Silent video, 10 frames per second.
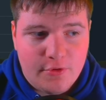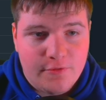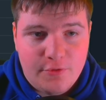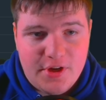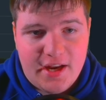for
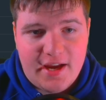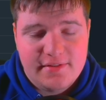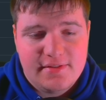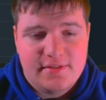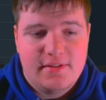
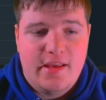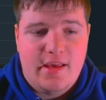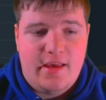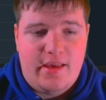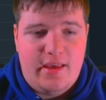FreeNAS,
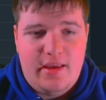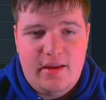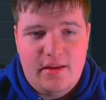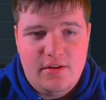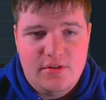
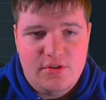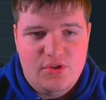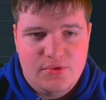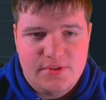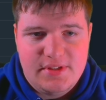and
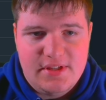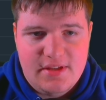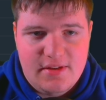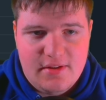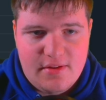you'll
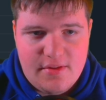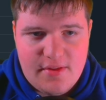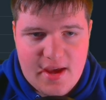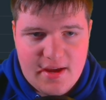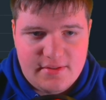see
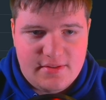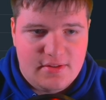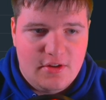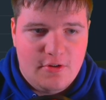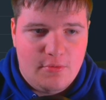
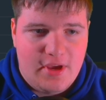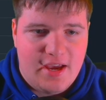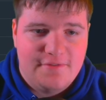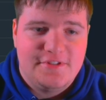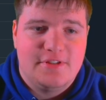that we
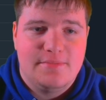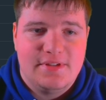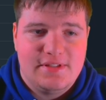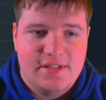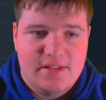have
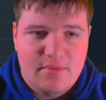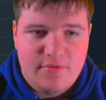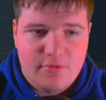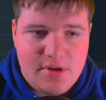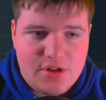some system
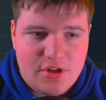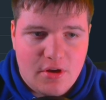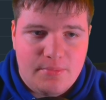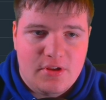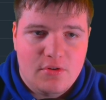
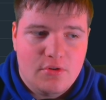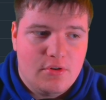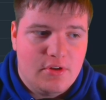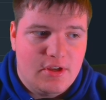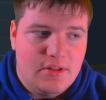information up
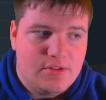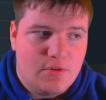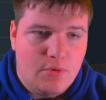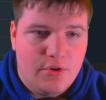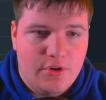here in
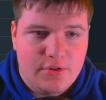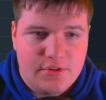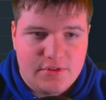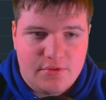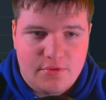this corner,
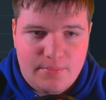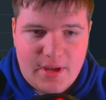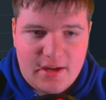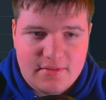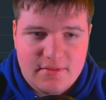this little
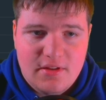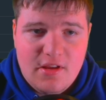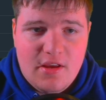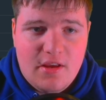box.